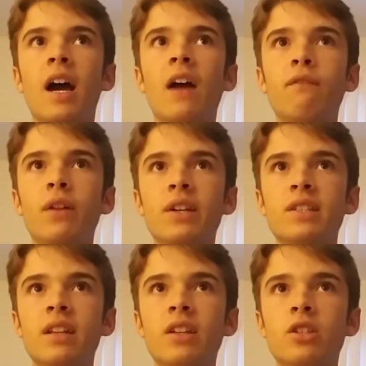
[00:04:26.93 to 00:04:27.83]
I feel like
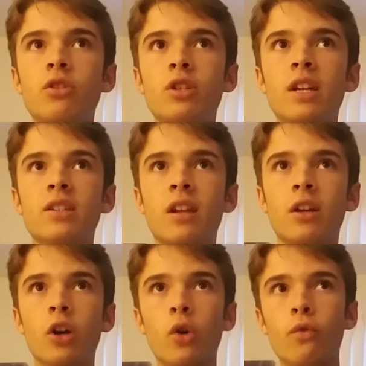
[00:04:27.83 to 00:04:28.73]
Stanley Tucci is going
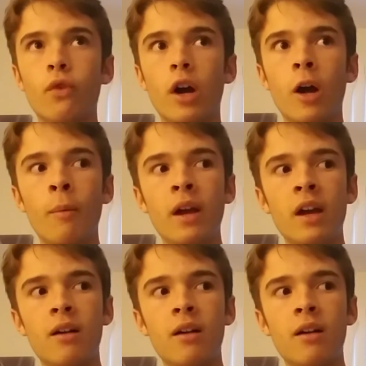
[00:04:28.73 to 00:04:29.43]
to go from